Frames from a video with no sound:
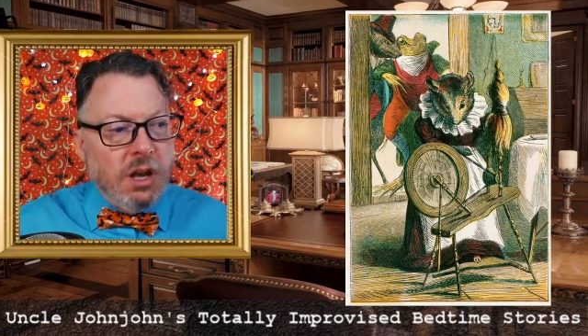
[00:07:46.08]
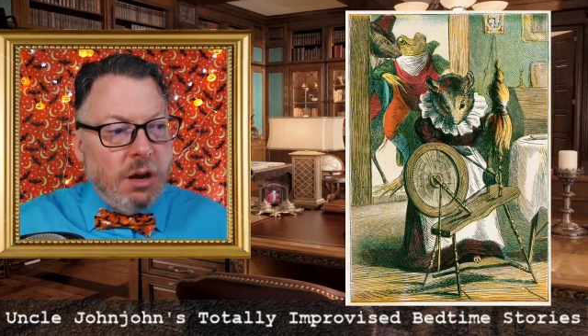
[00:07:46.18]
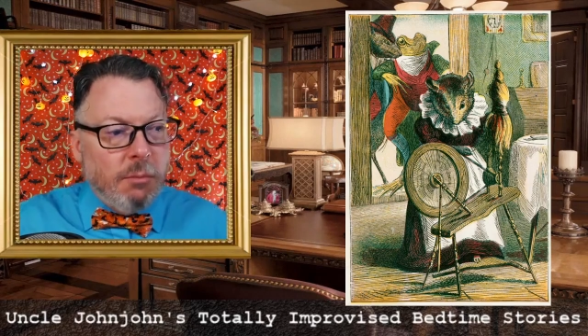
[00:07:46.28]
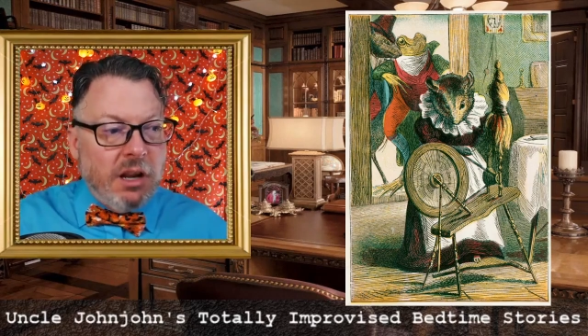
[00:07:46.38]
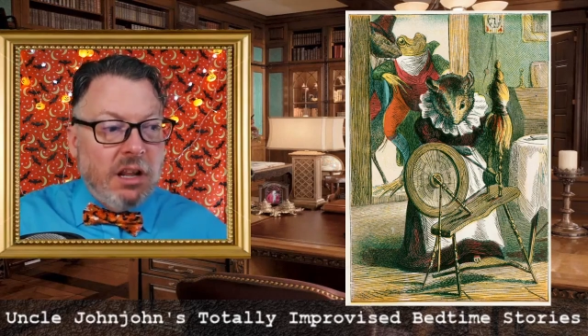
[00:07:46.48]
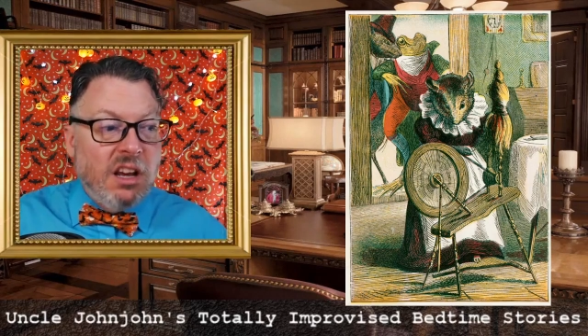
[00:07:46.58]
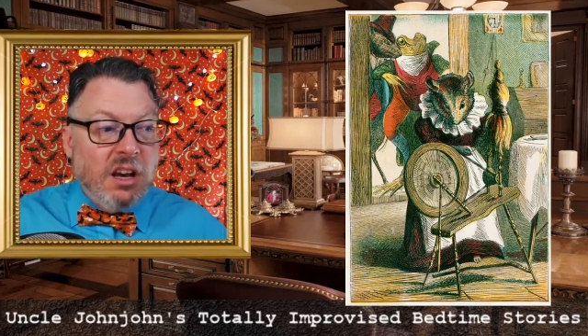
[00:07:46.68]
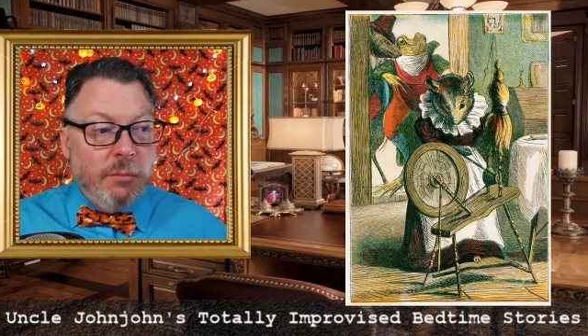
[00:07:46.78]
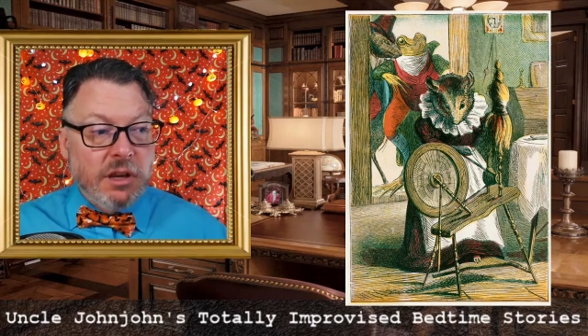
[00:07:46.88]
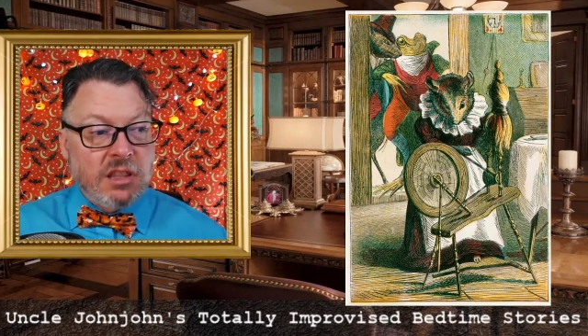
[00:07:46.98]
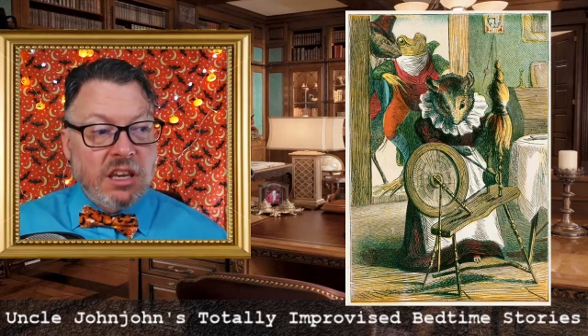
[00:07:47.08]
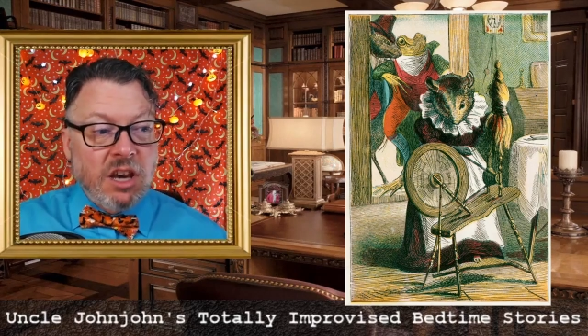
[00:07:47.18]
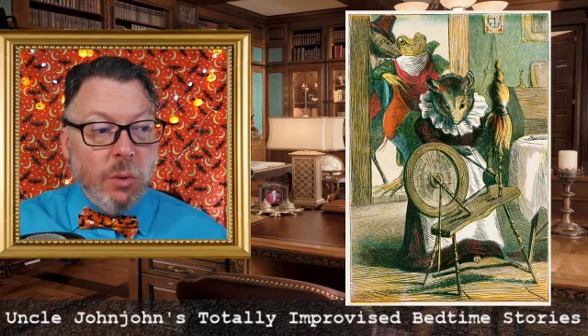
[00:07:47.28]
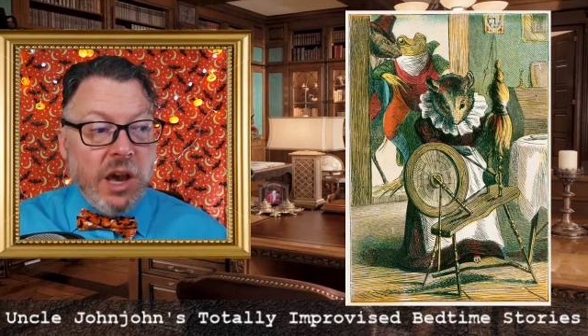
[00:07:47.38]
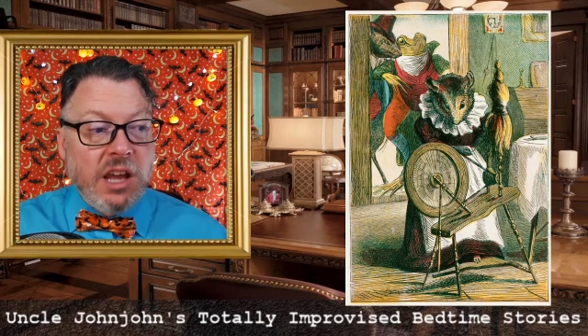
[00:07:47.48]
But but they
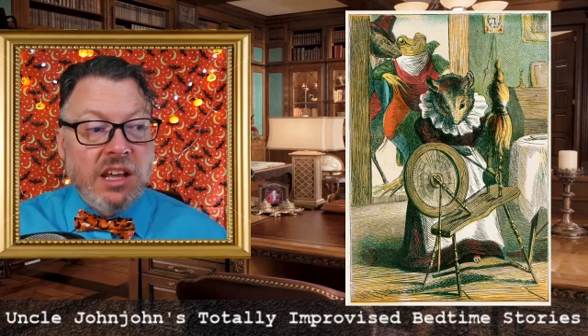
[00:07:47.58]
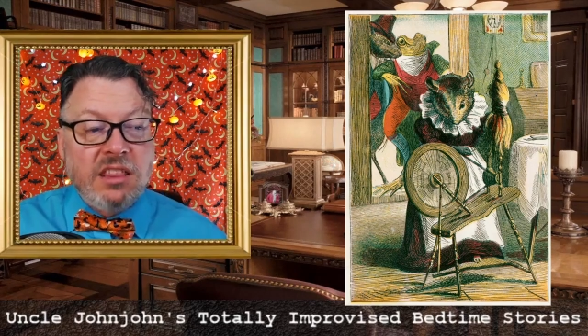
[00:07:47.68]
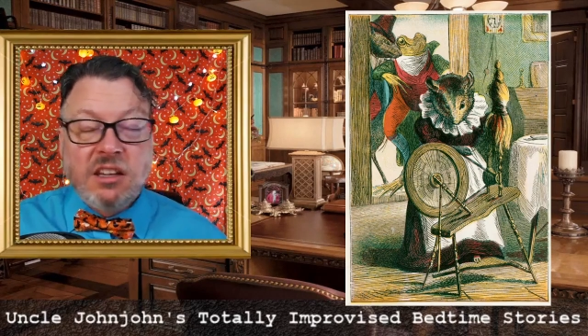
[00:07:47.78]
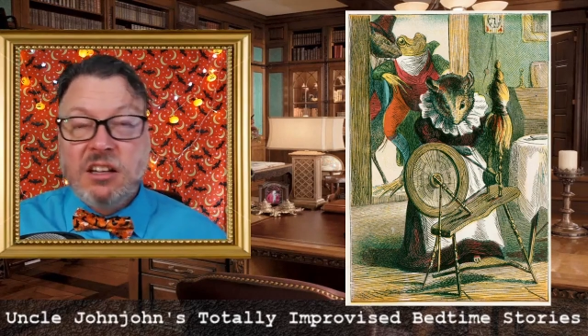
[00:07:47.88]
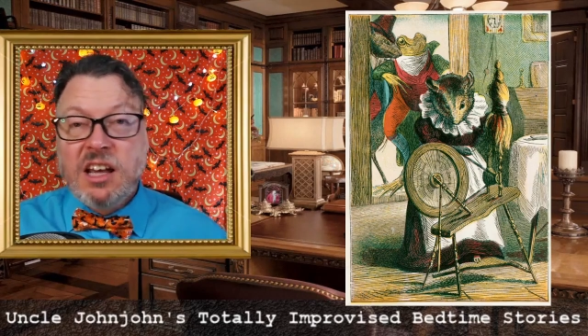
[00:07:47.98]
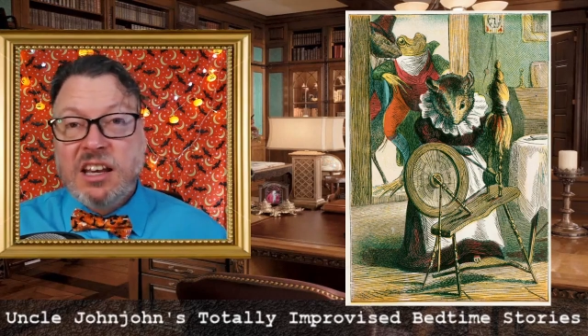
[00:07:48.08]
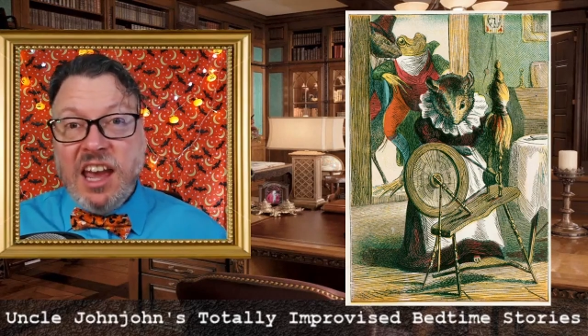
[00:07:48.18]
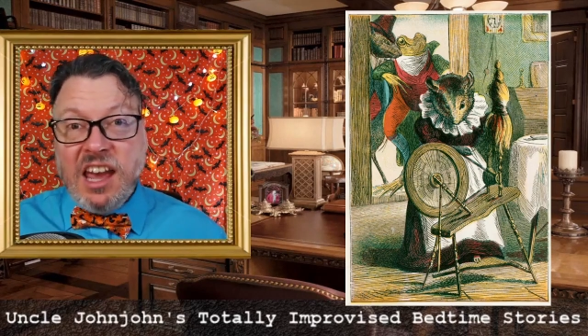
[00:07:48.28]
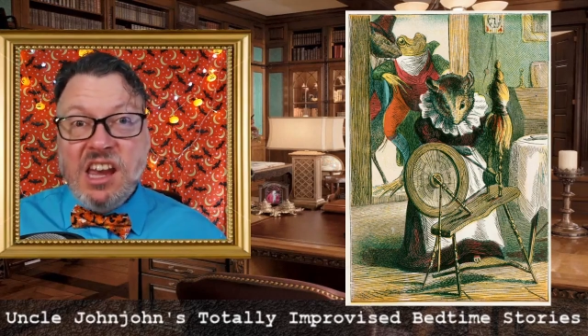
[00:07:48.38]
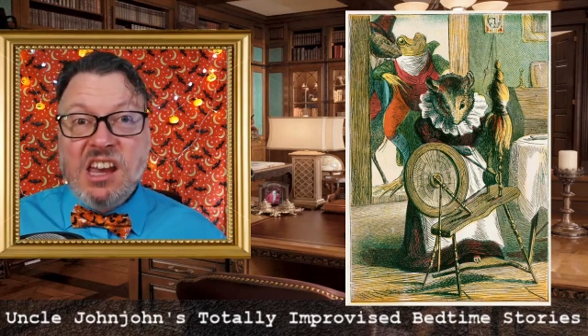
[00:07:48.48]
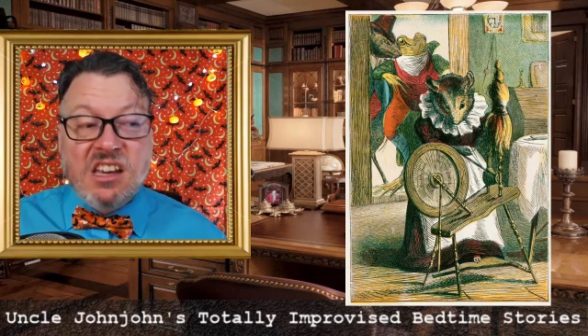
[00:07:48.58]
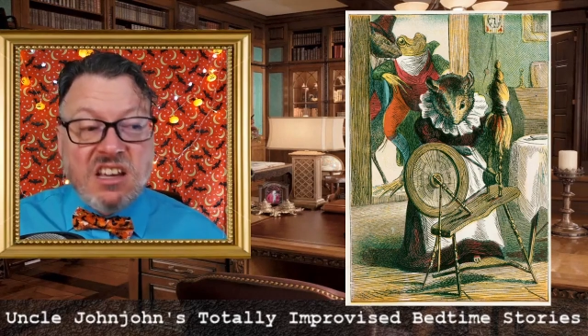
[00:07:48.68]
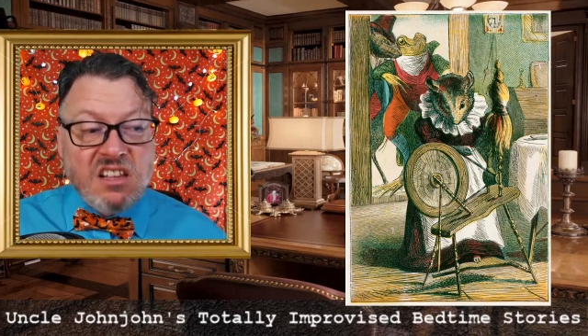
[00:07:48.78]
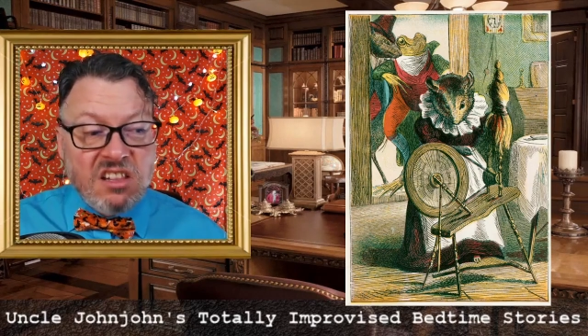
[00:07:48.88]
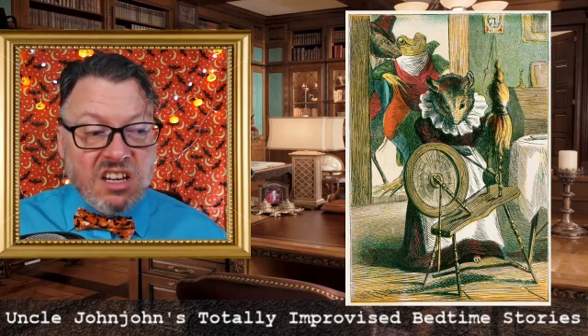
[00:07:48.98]
go in and they're like, hey,
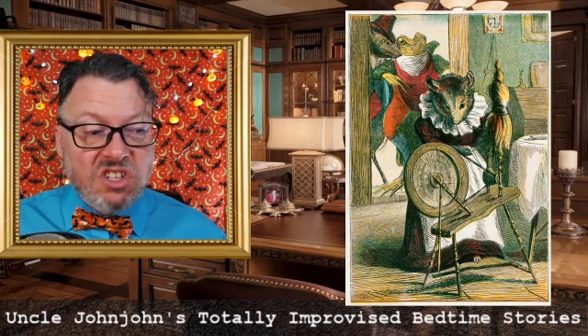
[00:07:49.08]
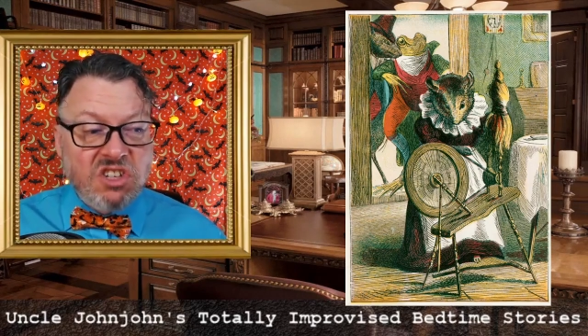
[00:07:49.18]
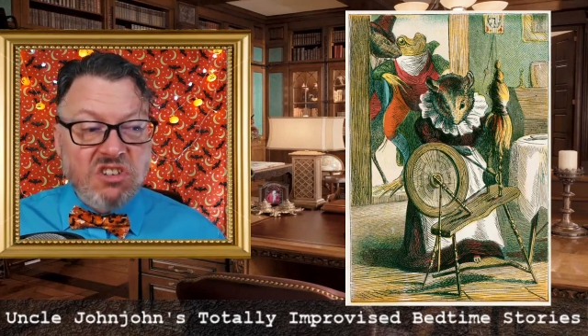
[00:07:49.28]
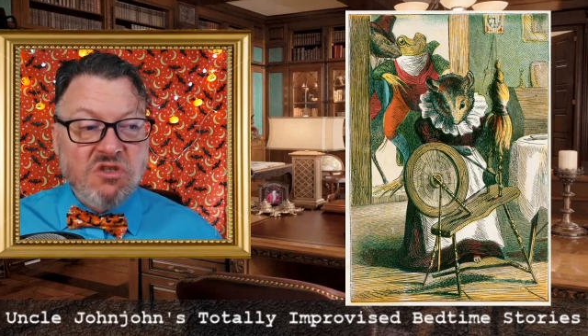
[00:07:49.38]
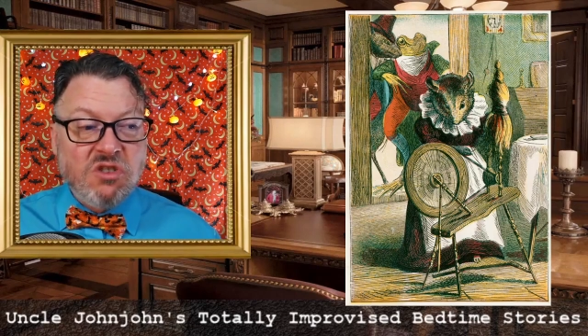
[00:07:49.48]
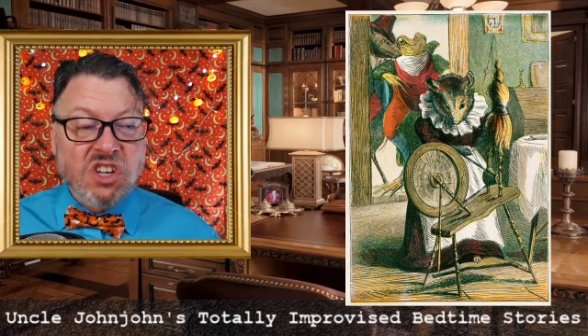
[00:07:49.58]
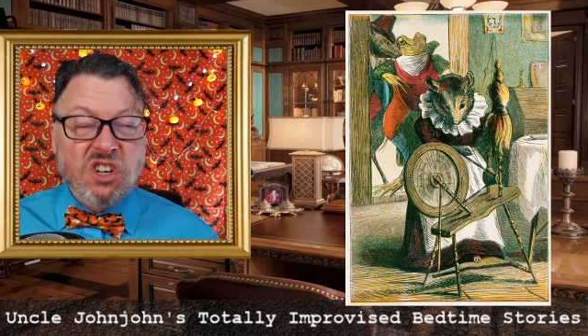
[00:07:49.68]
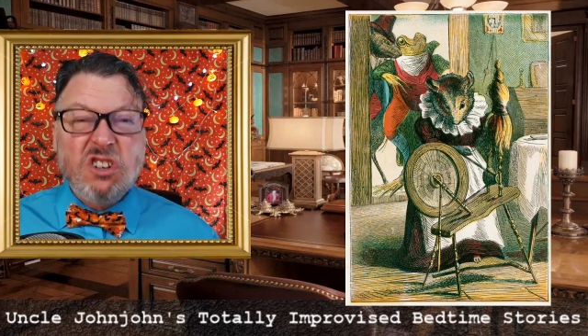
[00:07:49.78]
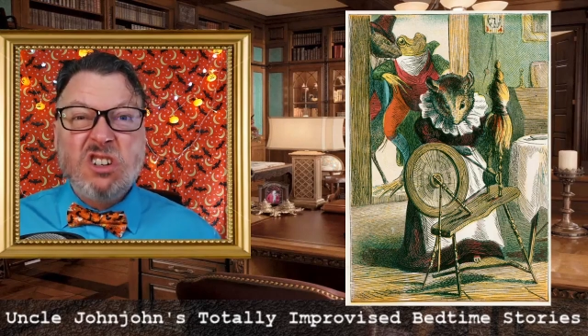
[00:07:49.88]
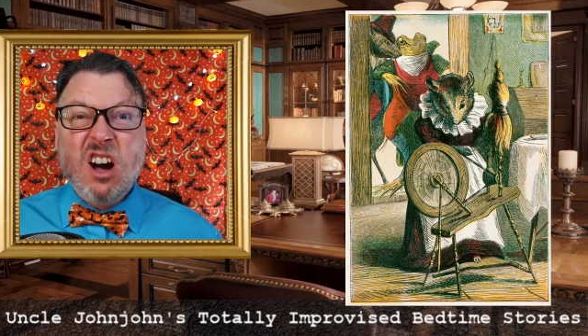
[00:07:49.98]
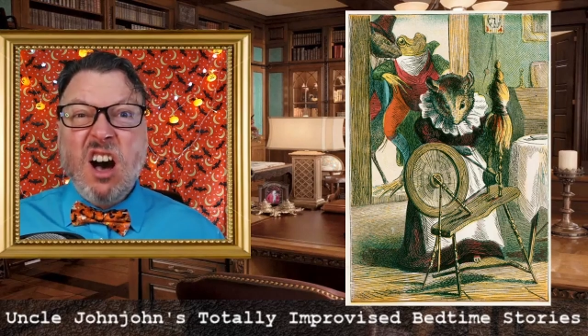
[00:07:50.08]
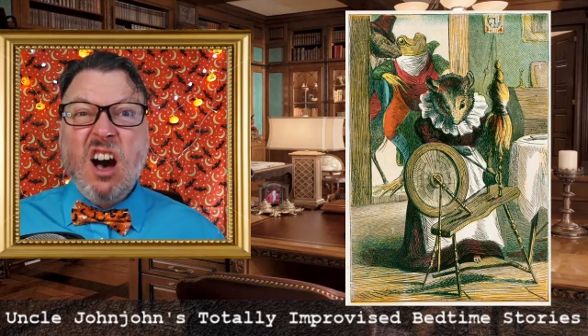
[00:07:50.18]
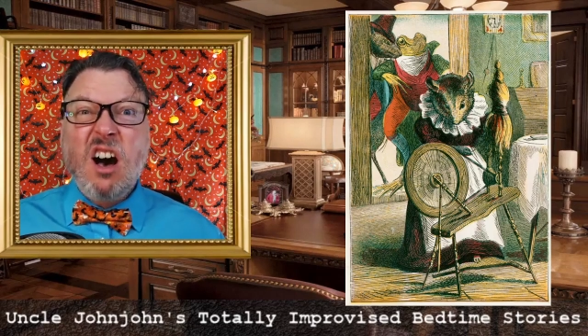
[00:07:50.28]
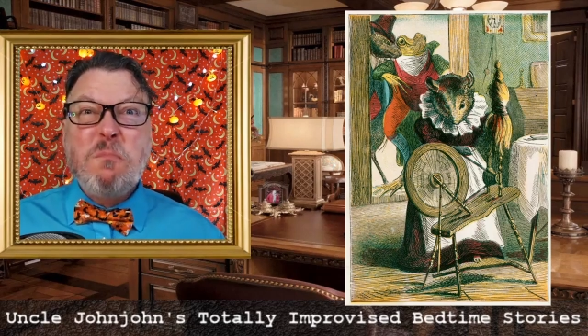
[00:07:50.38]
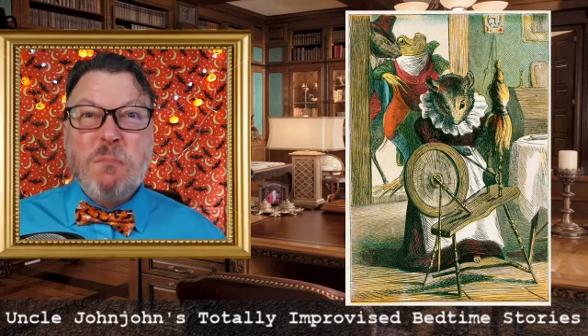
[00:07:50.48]
look at you. You're
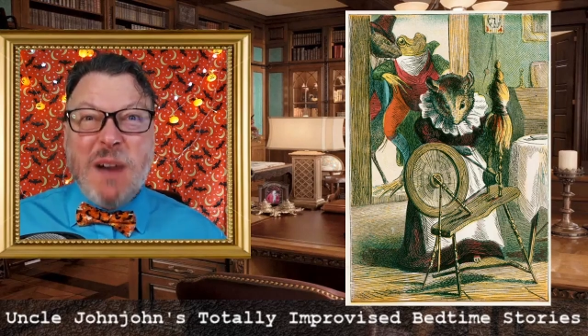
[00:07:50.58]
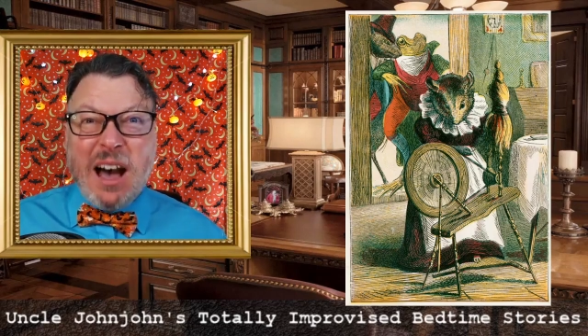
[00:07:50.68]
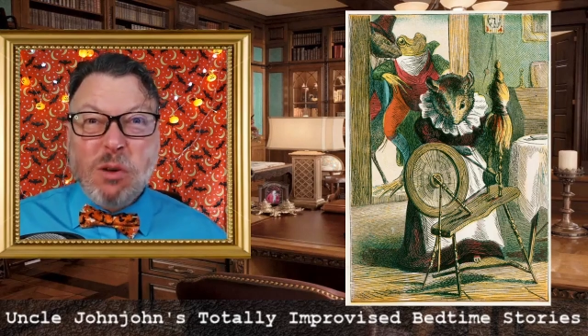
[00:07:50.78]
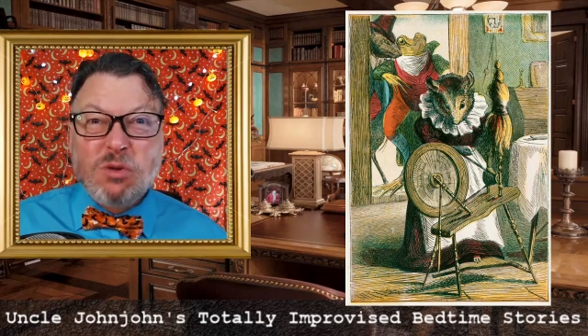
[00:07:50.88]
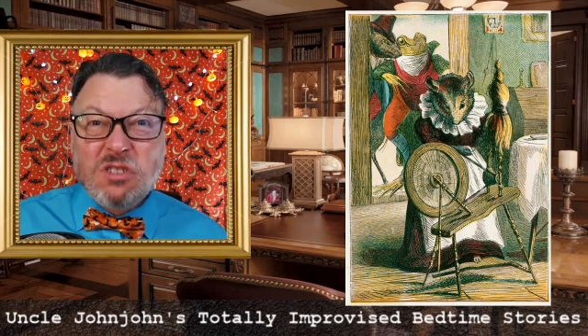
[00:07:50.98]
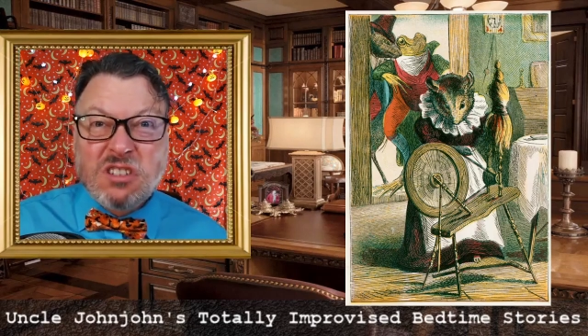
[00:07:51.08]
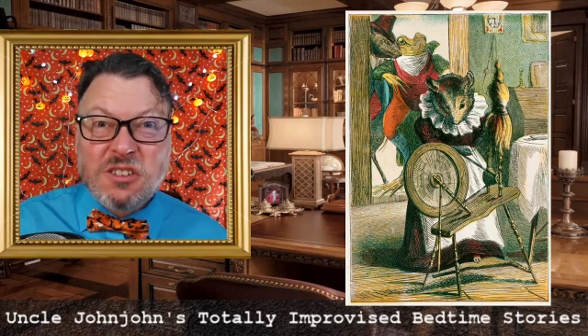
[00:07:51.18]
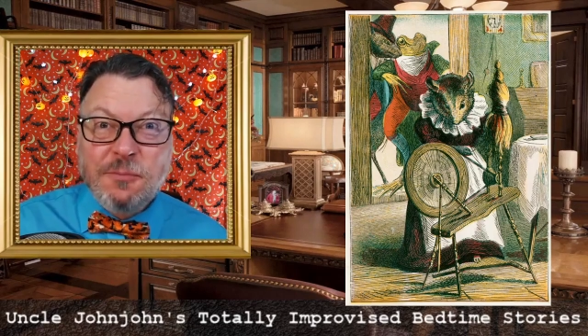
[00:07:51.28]
a mouse.